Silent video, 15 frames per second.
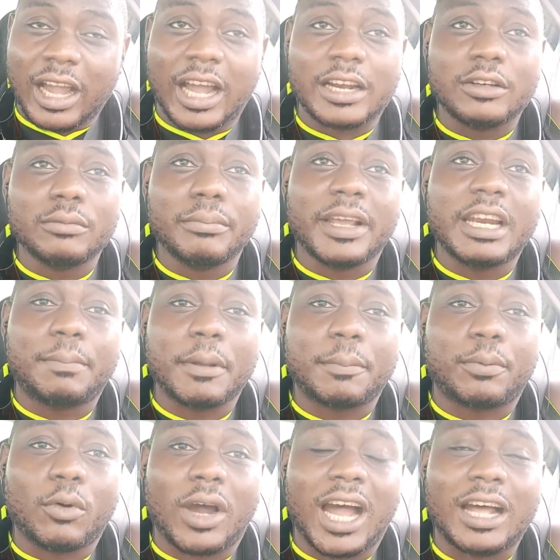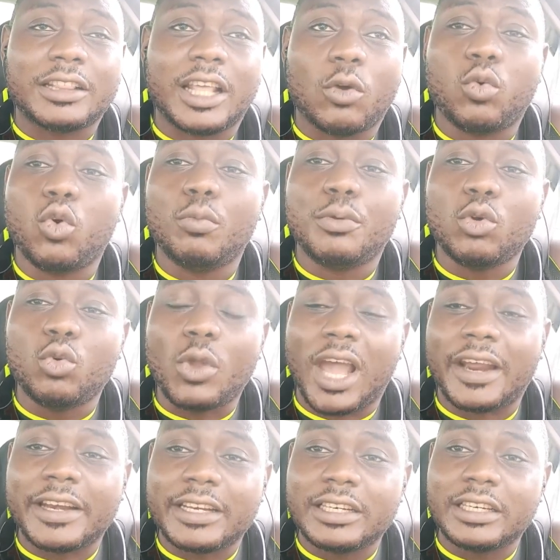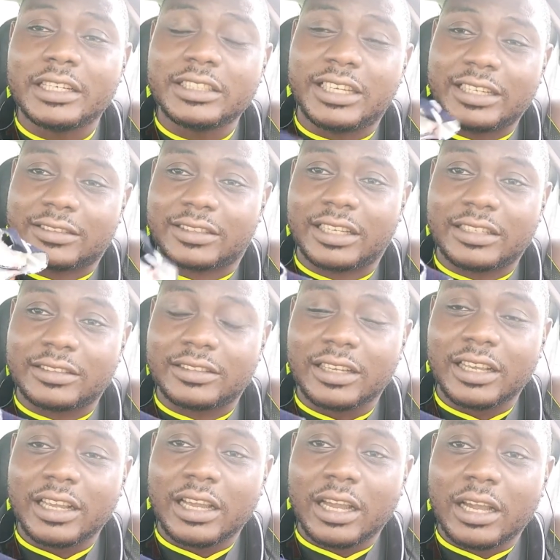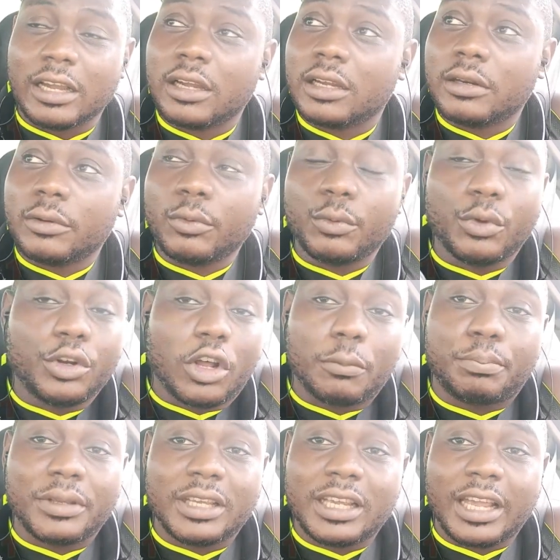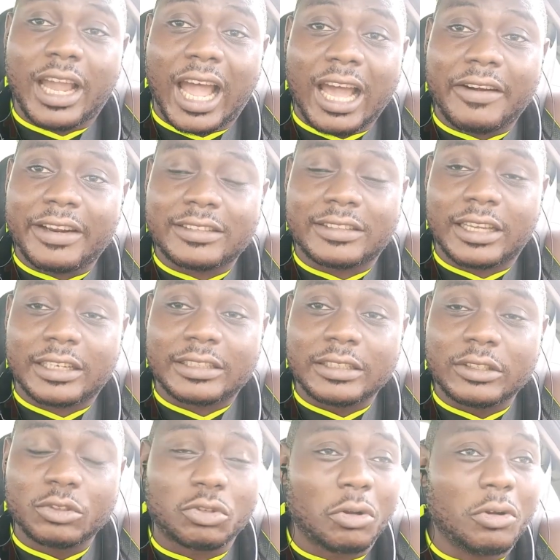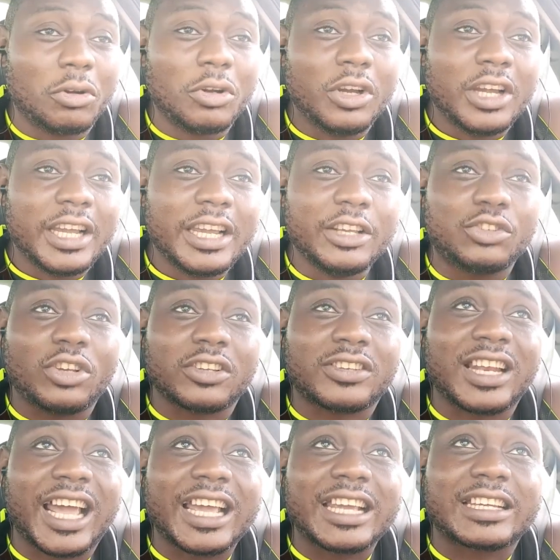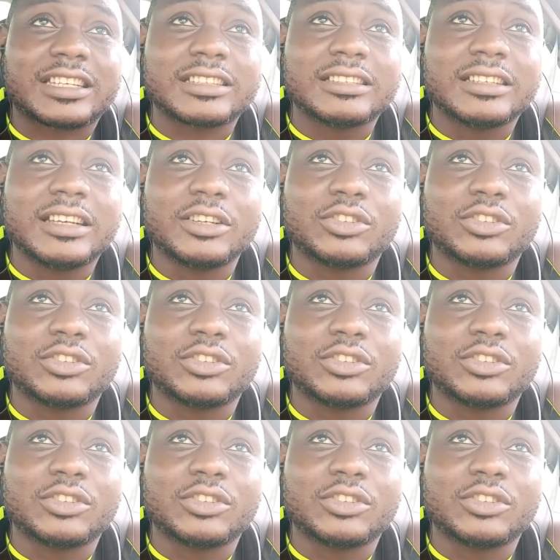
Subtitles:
and many people out there who will be wearing these things will not be arrested. So it's just like